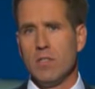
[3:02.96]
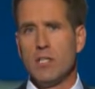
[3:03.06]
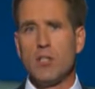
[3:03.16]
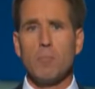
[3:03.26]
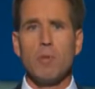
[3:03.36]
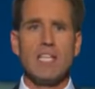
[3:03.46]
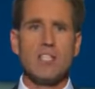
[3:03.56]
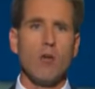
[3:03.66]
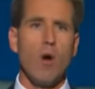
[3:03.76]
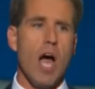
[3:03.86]
It took
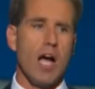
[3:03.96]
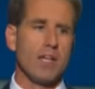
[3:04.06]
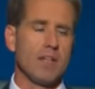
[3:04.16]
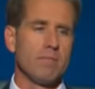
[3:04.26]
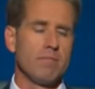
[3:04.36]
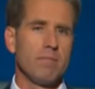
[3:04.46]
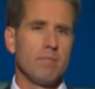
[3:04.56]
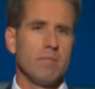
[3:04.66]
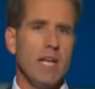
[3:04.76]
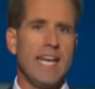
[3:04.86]
place in Iraq,
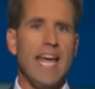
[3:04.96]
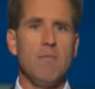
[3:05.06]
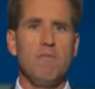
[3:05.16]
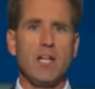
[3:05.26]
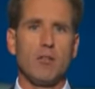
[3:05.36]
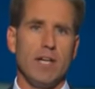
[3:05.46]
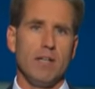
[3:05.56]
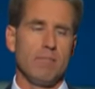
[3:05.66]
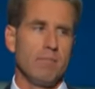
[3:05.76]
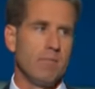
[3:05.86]
at Camp Victory,
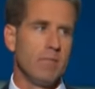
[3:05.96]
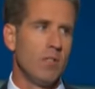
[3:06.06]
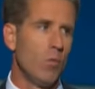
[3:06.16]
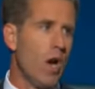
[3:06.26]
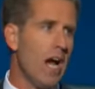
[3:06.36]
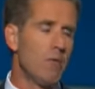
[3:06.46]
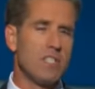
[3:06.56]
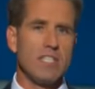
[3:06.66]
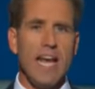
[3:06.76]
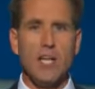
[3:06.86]
where I
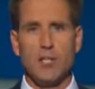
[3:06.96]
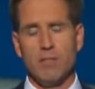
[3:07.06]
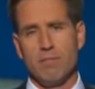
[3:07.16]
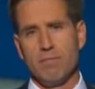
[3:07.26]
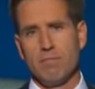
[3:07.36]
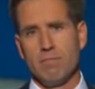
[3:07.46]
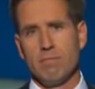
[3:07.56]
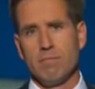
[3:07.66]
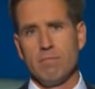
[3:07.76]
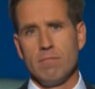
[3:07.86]
was stationed.
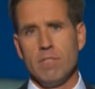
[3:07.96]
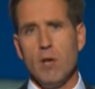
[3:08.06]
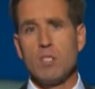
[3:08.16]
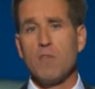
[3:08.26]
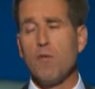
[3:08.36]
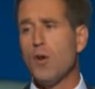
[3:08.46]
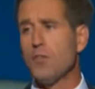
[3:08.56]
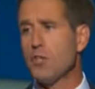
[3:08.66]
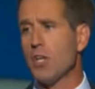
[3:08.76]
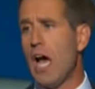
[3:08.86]
It was the
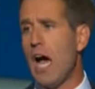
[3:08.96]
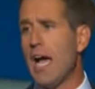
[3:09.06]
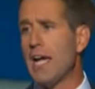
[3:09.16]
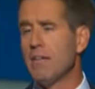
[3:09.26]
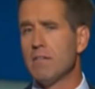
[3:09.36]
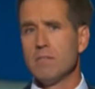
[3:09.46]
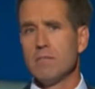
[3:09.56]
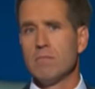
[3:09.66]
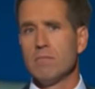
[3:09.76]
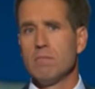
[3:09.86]
4th of July
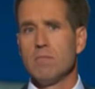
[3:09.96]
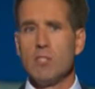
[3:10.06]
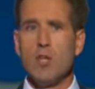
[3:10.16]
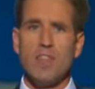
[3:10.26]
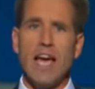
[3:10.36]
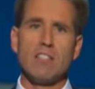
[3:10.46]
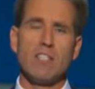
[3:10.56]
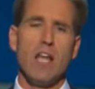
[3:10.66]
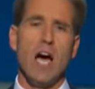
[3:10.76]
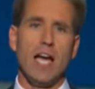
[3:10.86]
in
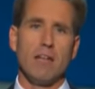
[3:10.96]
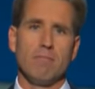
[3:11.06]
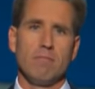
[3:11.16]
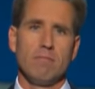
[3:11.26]
2009.